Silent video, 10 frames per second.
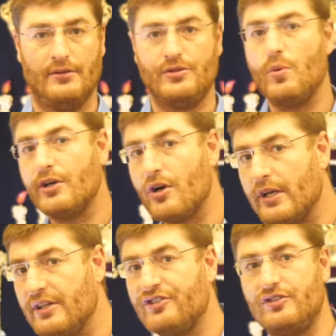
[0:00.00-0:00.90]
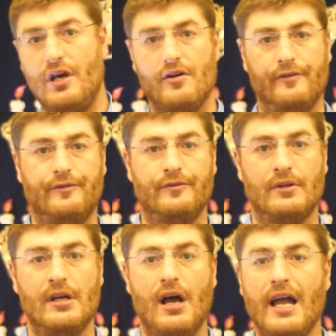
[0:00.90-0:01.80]
It's a wonder in itself.
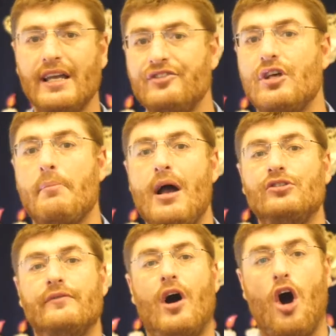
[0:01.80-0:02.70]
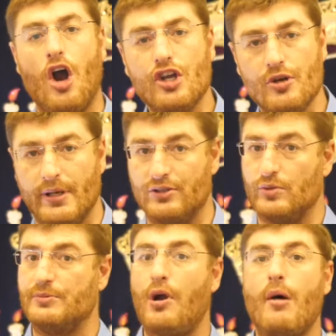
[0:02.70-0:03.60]
I guess the amount of arguments
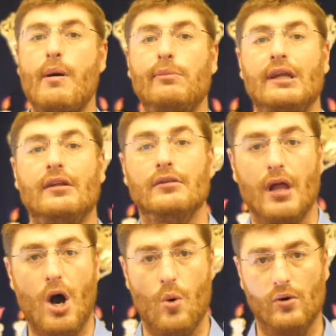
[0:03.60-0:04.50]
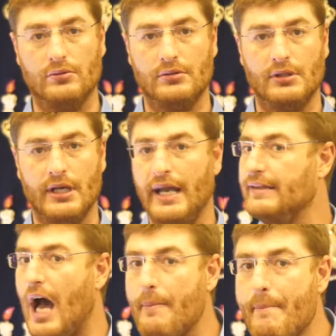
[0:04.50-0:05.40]
was probably low,
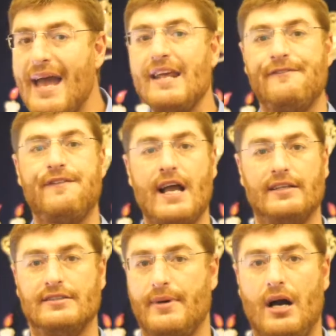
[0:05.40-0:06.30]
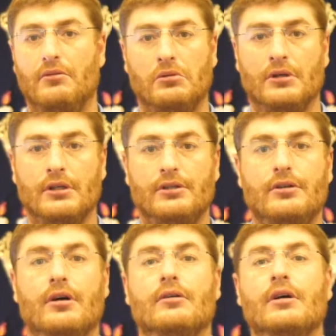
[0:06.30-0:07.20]
and not many fights about,
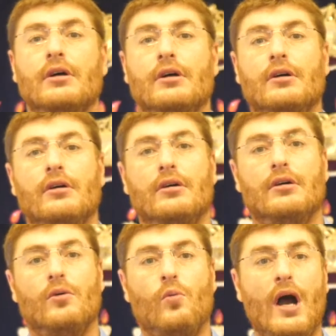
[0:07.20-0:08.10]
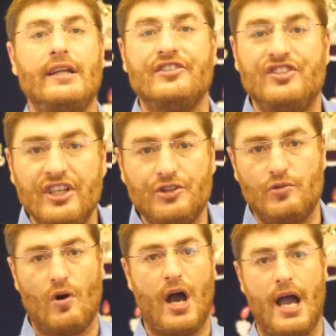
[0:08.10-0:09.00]
why does this
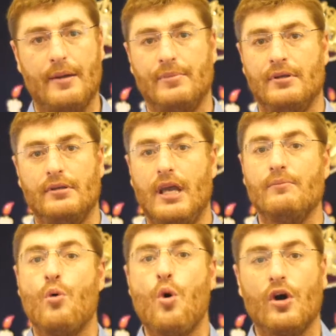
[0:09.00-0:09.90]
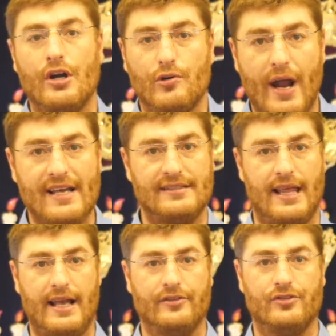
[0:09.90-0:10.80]
tribe get more
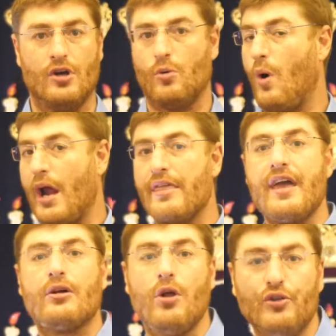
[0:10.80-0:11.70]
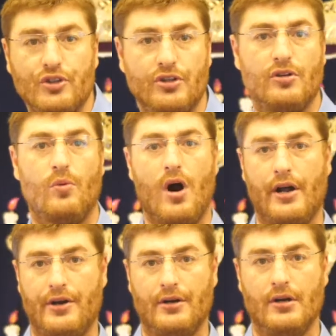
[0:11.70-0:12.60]
grasslands? Why are they closer to the
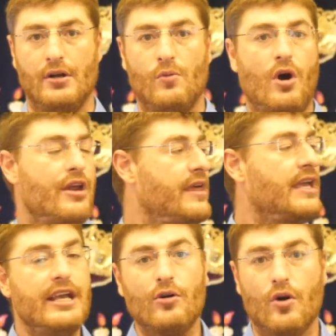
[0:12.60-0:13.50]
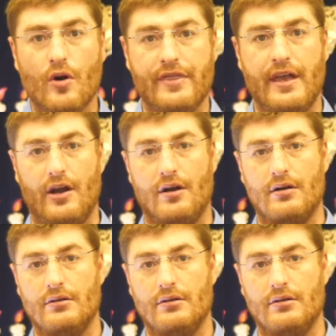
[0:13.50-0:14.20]
water? Why are they here or there?